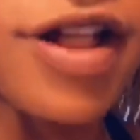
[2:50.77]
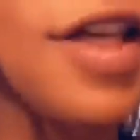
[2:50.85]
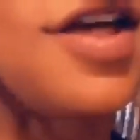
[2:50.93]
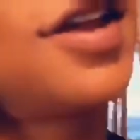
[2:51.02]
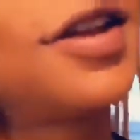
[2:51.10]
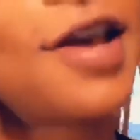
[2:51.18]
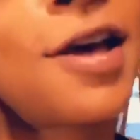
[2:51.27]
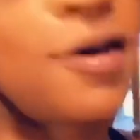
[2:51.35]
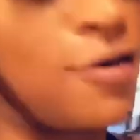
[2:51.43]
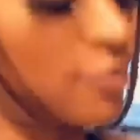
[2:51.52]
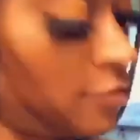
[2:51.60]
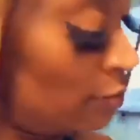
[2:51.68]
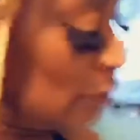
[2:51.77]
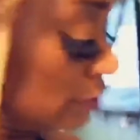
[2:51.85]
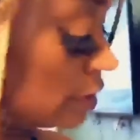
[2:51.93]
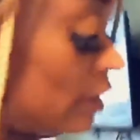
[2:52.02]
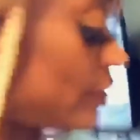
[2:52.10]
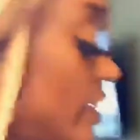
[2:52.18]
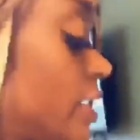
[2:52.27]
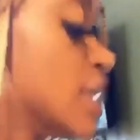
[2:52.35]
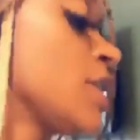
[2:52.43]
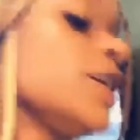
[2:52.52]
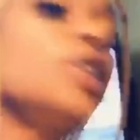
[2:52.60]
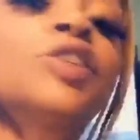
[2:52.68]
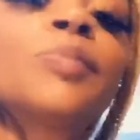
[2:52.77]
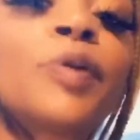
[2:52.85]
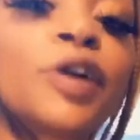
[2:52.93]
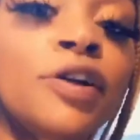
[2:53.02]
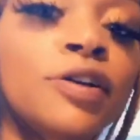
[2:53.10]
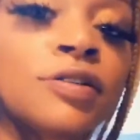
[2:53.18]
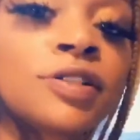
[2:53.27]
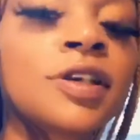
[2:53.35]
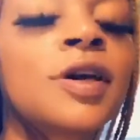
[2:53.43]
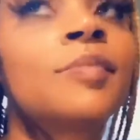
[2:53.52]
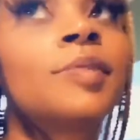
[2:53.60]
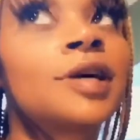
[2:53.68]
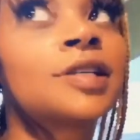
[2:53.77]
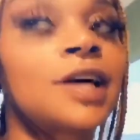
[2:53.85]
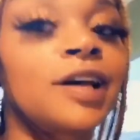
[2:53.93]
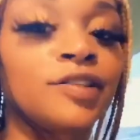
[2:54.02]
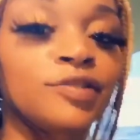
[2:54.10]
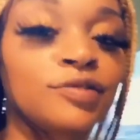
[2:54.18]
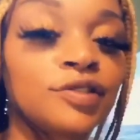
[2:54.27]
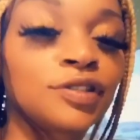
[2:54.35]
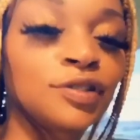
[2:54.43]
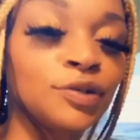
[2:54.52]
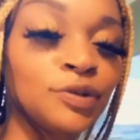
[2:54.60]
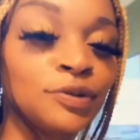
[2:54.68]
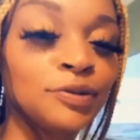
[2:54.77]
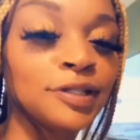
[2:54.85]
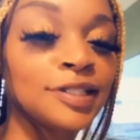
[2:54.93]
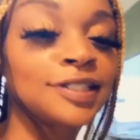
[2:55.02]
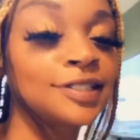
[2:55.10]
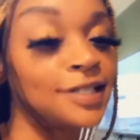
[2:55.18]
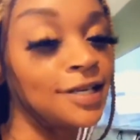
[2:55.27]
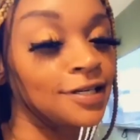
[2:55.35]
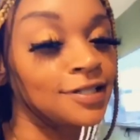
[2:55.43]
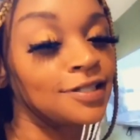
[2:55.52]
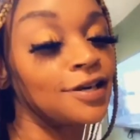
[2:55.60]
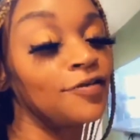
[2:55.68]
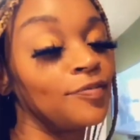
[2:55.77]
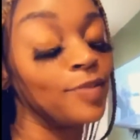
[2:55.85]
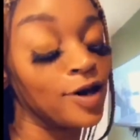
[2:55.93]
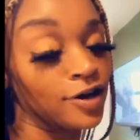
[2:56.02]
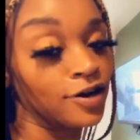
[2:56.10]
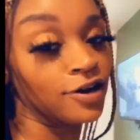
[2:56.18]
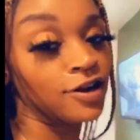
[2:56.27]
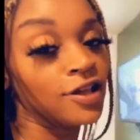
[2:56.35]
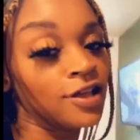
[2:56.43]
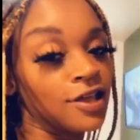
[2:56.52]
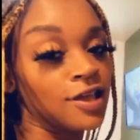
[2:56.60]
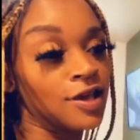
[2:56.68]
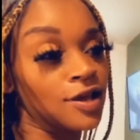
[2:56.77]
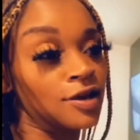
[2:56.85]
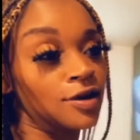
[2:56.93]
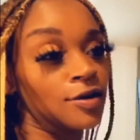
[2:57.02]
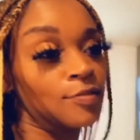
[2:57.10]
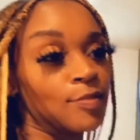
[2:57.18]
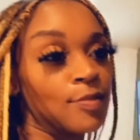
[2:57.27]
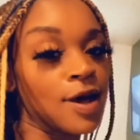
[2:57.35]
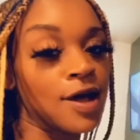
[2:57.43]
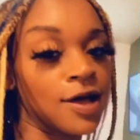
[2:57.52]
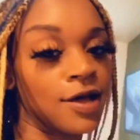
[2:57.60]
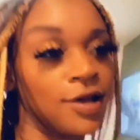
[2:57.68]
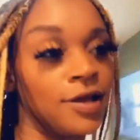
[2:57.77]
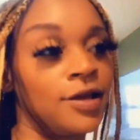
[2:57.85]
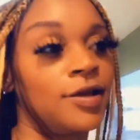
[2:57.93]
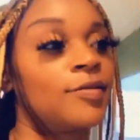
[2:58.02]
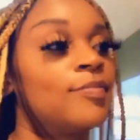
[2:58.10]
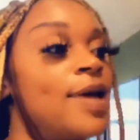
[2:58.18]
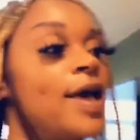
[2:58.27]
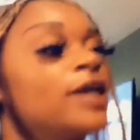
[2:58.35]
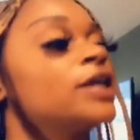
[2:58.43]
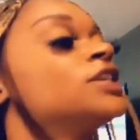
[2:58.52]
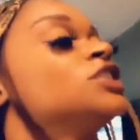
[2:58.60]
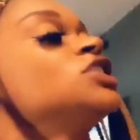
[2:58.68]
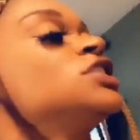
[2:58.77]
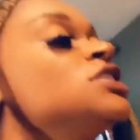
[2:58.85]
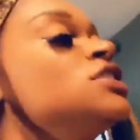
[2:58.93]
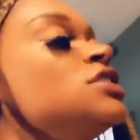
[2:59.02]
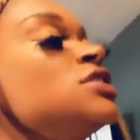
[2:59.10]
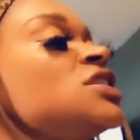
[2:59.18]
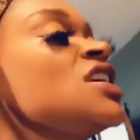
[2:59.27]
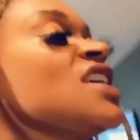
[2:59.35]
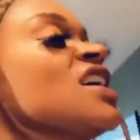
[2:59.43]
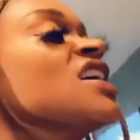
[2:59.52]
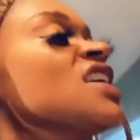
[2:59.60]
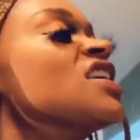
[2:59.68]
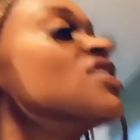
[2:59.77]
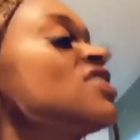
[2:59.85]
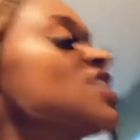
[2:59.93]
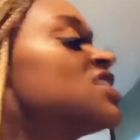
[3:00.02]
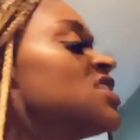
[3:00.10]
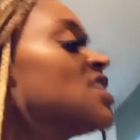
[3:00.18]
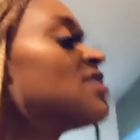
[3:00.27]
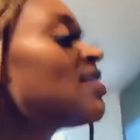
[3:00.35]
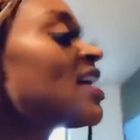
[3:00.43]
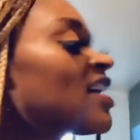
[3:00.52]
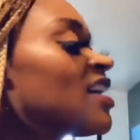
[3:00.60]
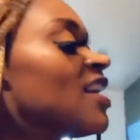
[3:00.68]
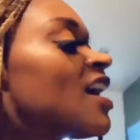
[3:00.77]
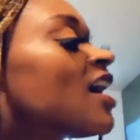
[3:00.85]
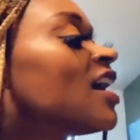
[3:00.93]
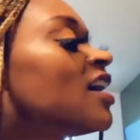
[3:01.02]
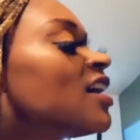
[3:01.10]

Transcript: Now, get ready to clutch your pearls, because I use 2 sticks of butter in my mac and cheese. And I know that seems like a lot,